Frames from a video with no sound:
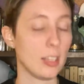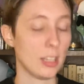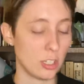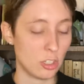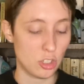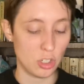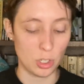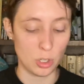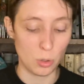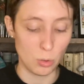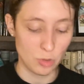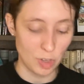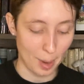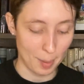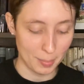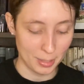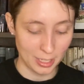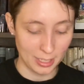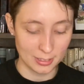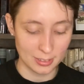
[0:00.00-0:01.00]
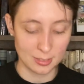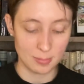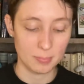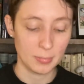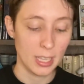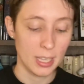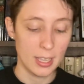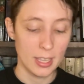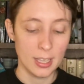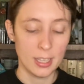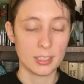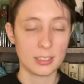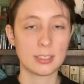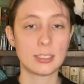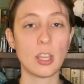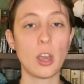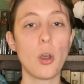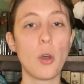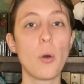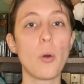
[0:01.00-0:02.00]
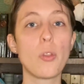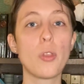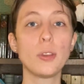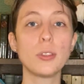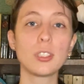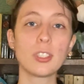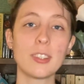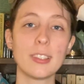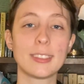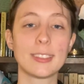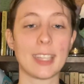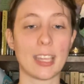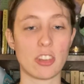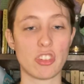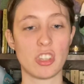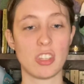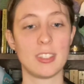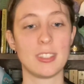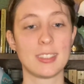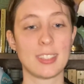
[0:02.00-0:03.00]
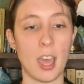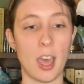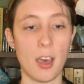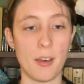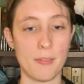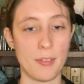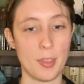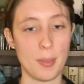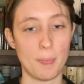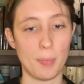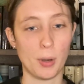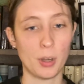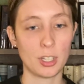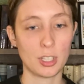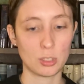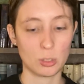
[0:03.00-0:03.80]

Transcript: into Japanese. So those are the sections of the book.